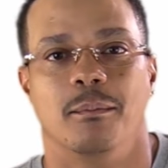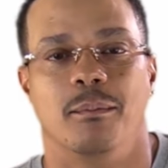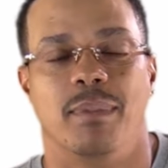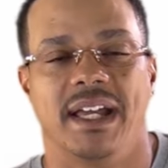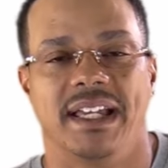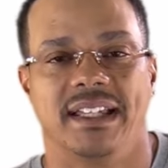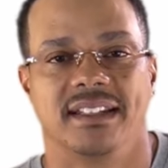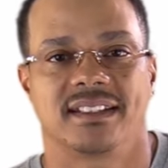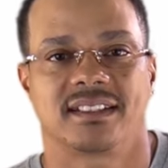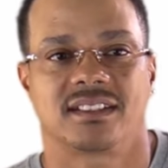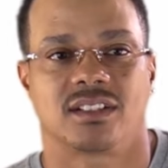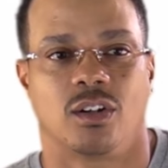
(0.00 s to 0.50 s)

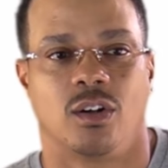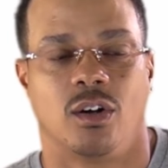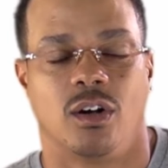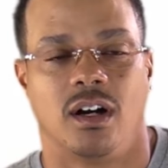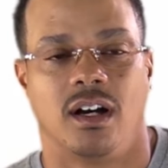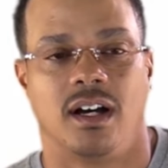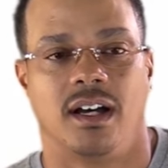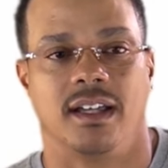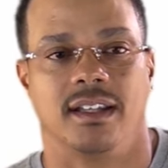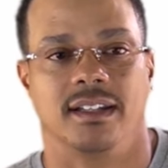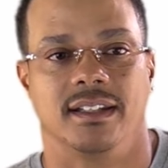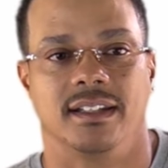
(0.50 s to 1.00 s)
Based
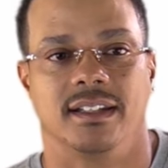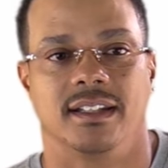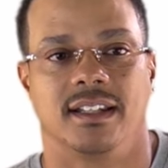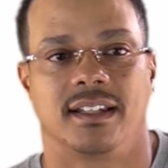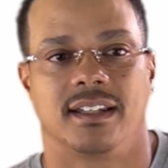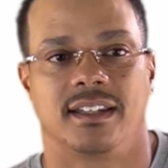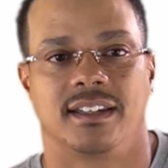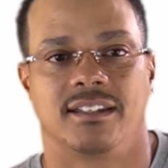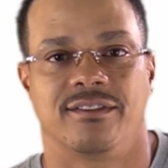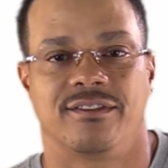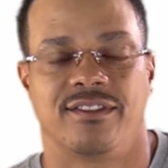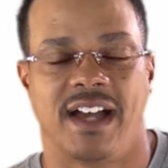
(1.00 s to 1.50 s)

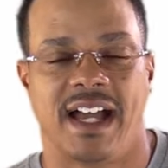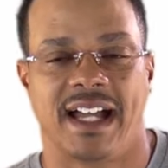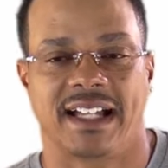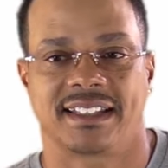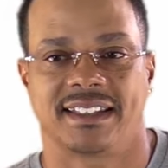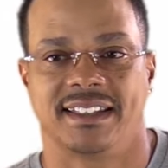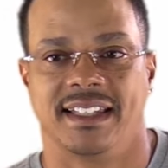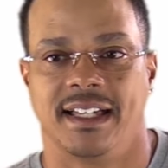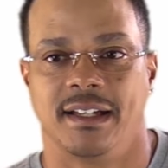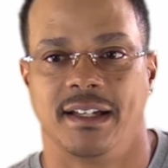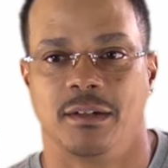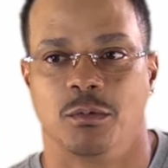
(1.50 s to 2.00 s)
on the
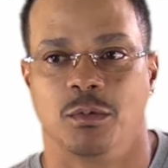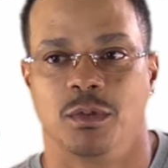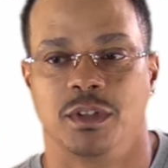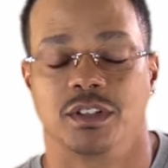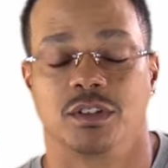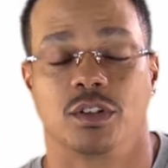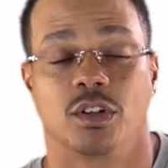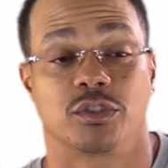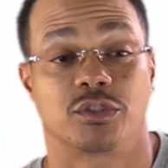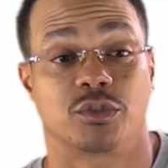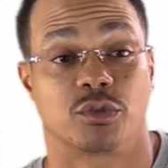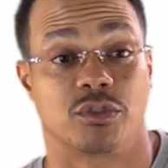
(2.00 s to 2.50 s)
fact that when
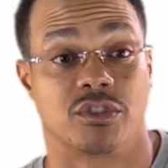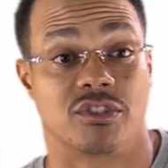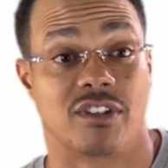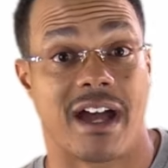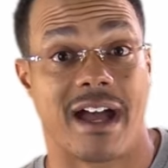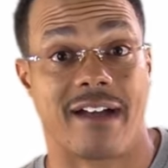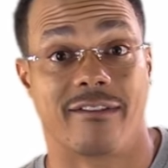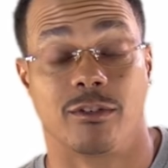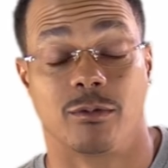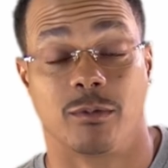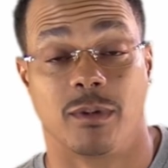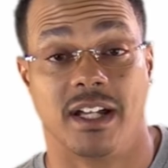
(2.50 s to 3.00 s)
you go to a
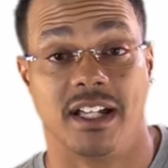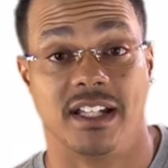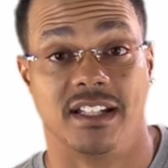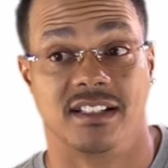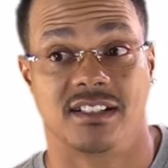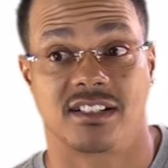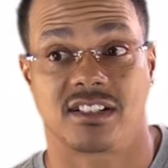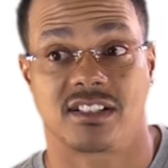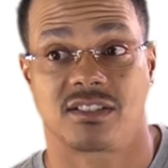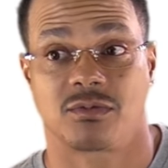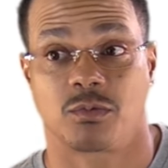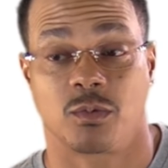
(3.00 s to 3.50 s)
driving
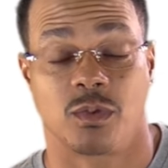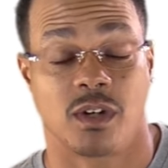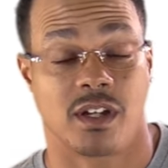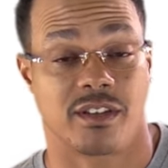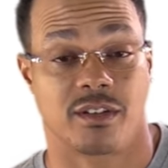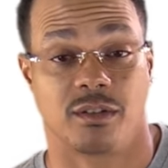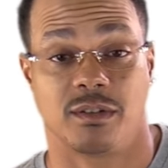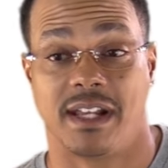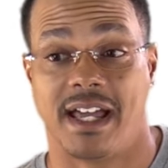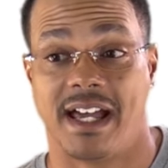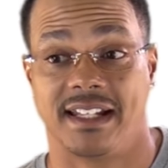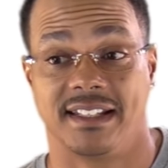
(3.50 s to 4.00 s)
range,
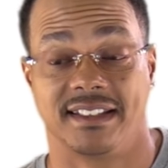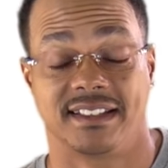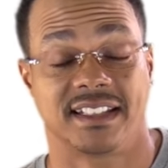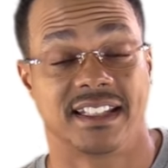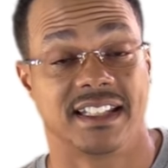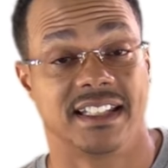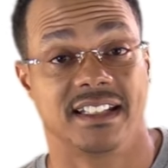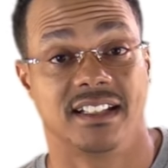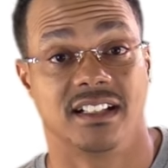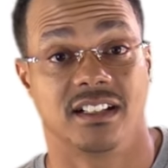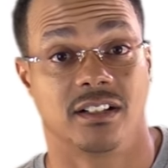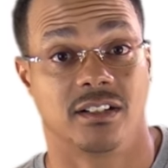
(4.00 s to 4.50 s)
whether or not it's
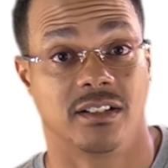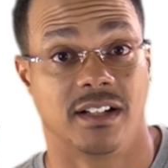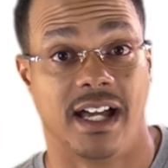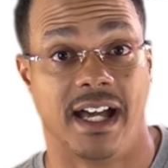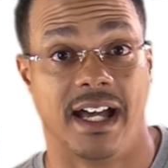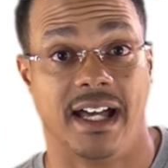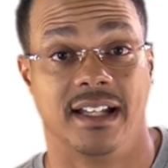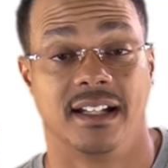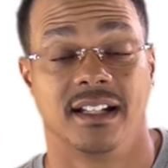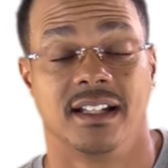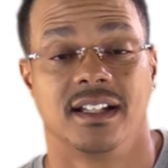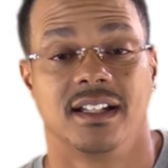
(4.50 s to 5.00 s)
heated or
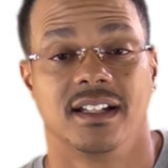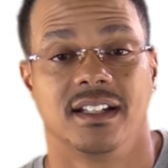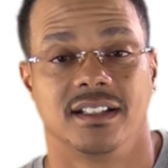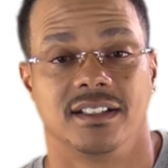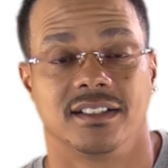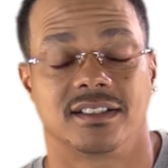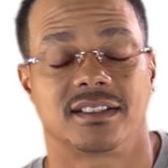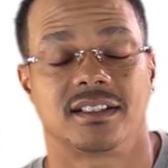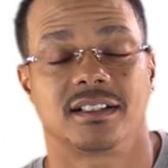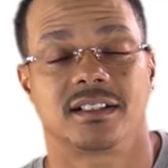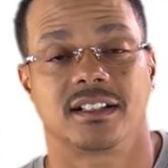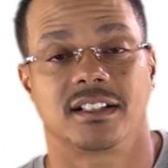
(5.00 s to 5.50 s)
not,
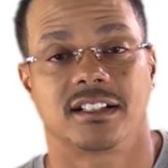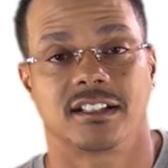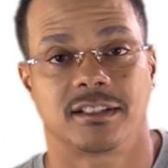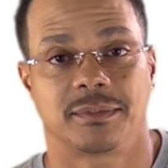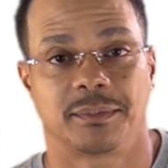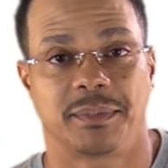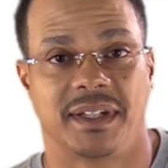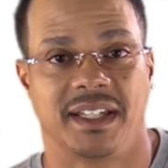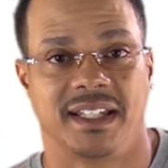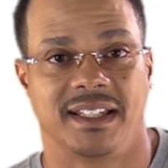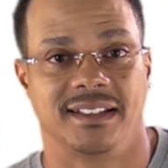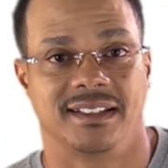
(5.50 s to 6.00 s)
you're still going to
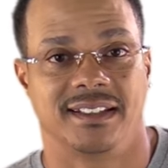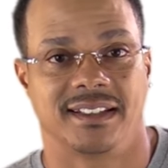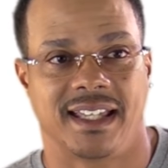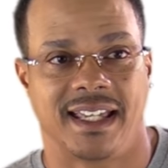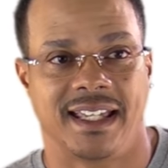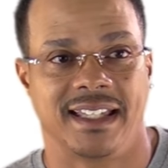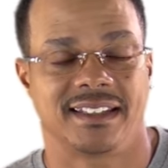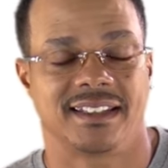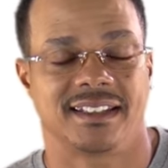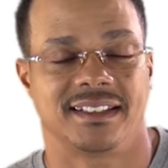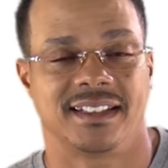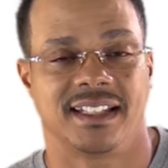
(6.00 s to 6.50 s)
spend
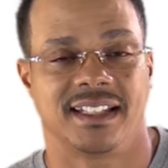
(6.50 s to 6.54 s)
eight to